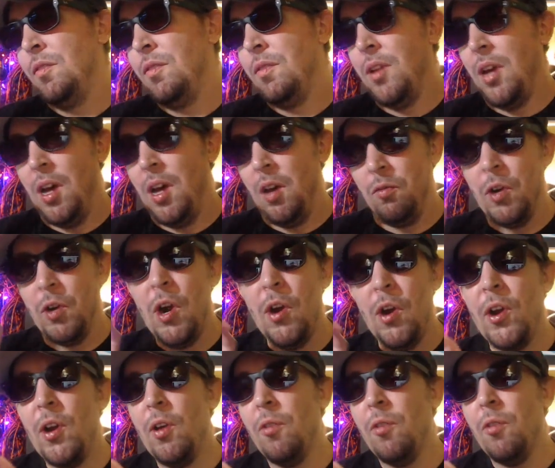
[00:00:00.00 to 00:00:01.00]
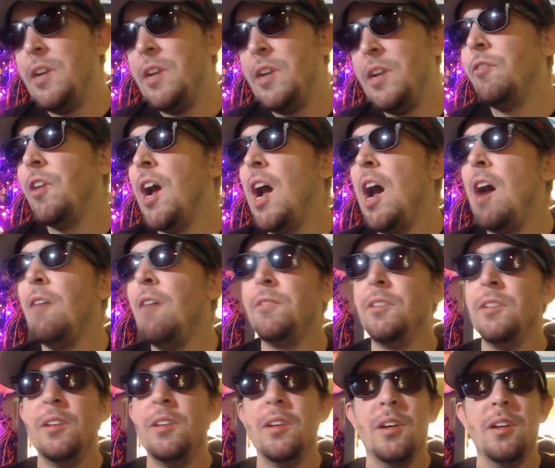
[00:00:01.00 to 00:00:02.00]
Roto redraft,
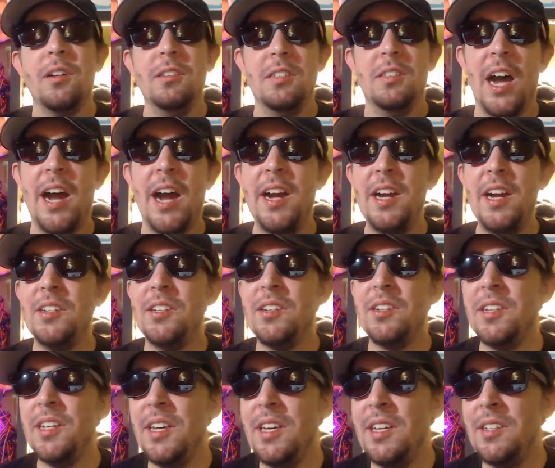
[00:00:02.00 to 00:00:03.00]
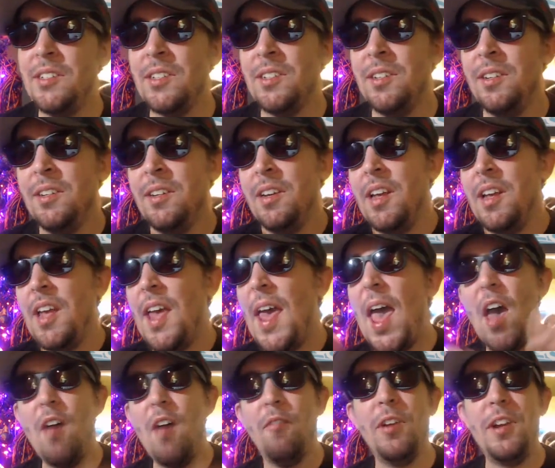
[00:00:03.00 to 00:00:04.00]
dynasties,
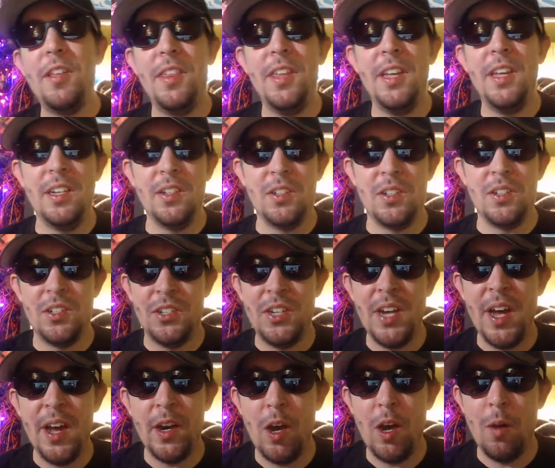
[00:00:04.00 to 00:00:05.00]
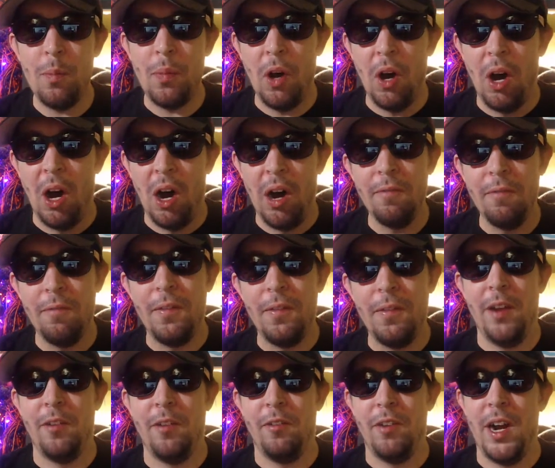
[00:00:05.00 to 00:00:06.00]
everything is set up on
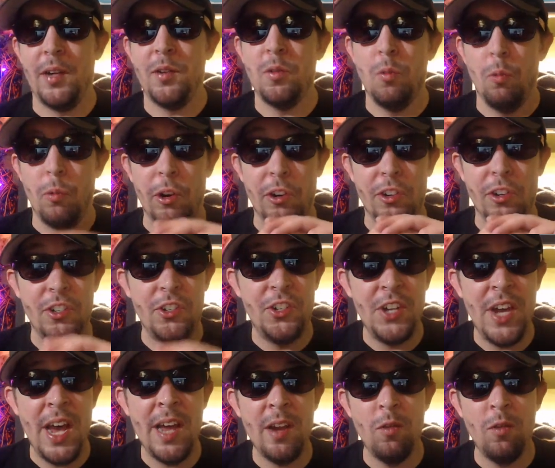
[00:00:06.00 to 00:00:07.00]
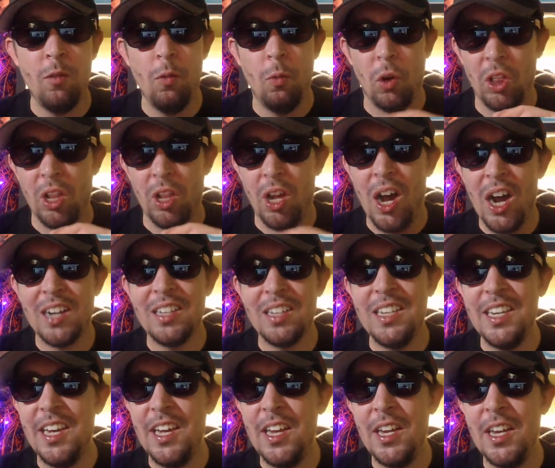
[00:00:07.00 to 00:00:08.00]
Fantrax. We're set. We're locked
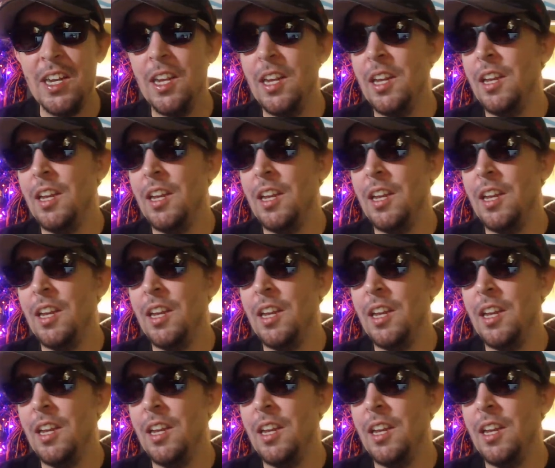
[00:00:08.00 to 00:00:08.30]
in.